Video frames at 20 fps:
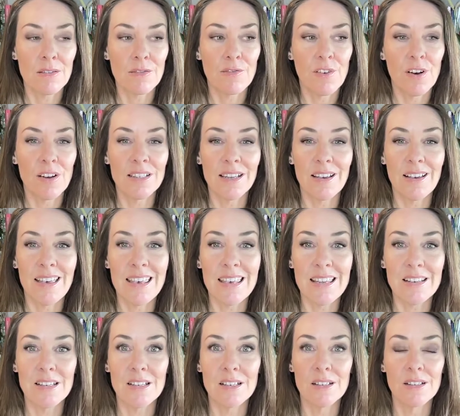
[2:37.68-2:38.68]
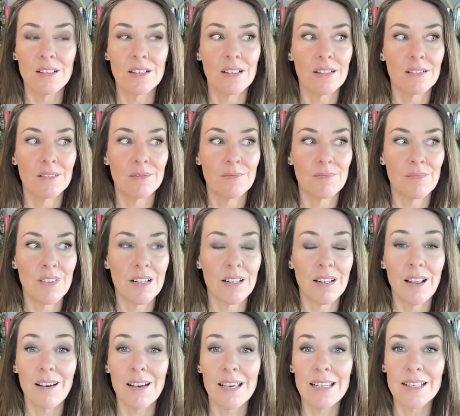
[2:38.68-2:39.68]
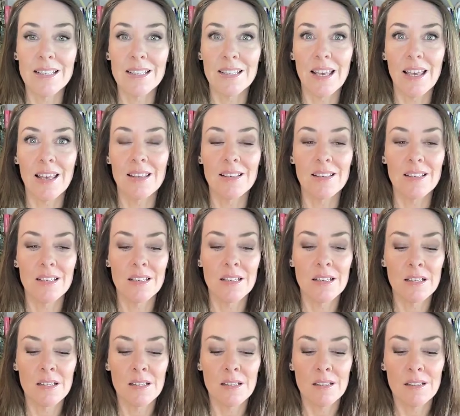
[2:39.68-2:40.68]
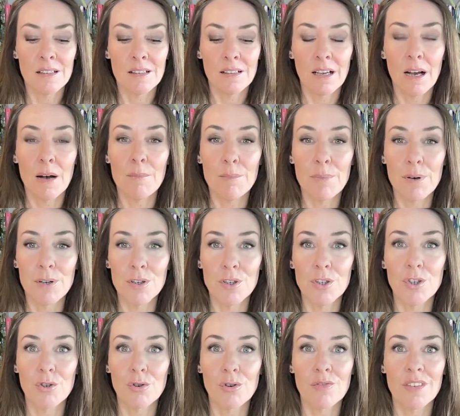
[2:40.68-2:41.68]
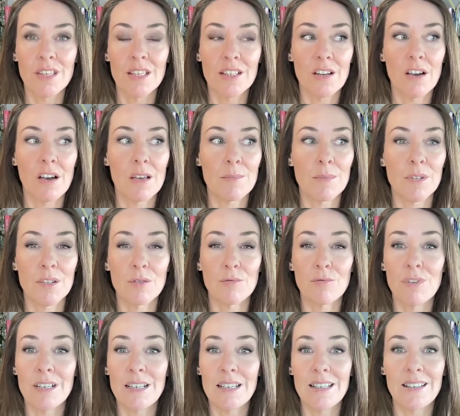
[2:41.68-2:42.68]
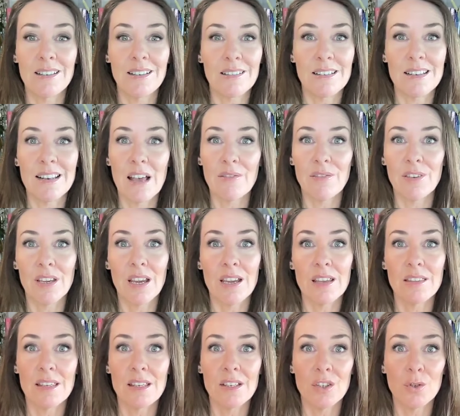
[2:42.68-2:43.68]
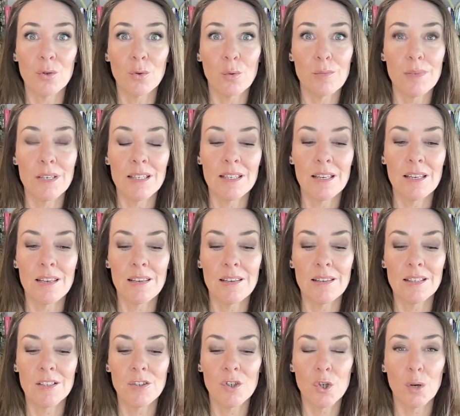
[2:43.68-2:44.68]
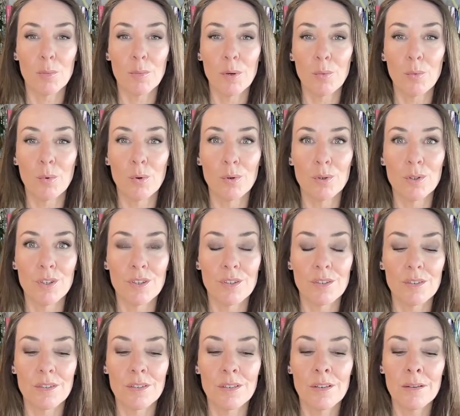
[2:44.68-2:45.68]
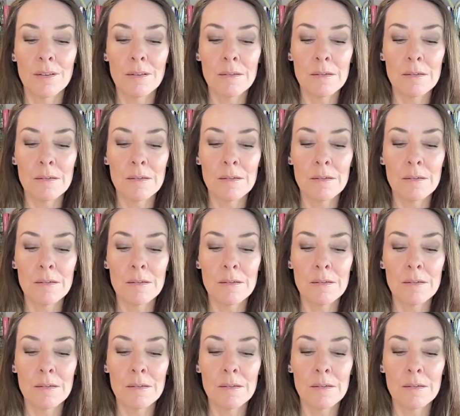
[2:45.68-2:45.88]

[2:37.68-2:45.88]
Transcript: find our inner light and compass during this time, to really navigate these stormy seas and choppy waters,